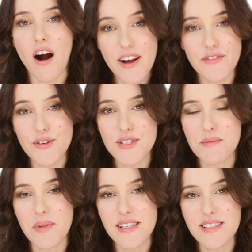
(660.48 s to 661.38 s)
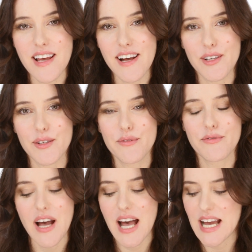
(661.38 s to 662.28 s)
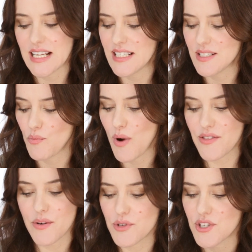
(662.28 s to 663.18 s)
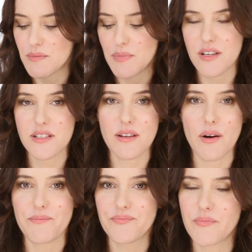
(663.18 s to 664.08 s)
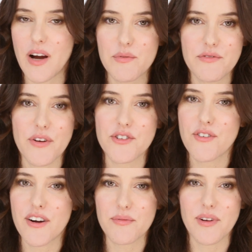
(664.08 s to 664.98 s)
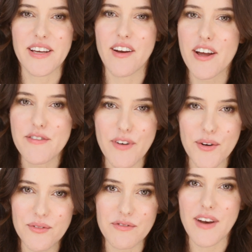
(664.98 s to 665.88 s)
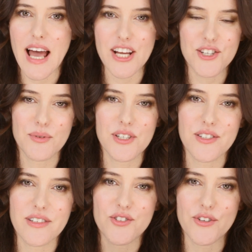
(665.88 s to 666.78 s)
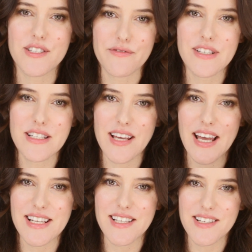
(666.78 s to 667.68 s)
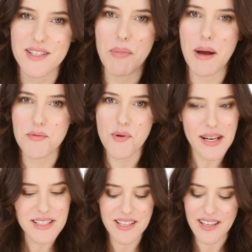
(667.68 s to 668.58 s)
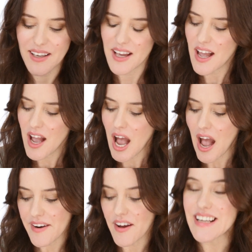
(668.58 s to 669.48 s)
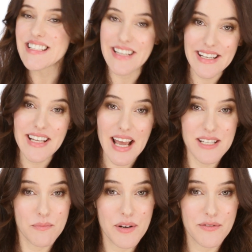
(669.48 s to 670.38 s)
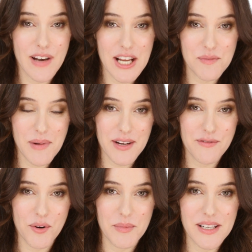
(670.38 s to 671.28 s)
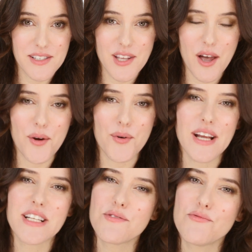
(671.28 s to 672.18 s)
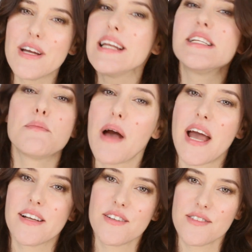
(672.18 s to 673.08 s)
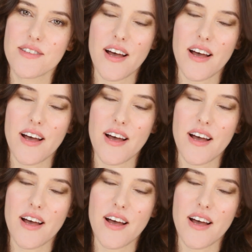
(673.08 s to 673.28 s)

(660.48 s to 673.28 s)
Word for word: I've used it myself, and whether it was just because I was photographed with like an iPhone flash, which is not as sophisticated as the paparazzi, and I did get a bit of flashback from it. So it really depends.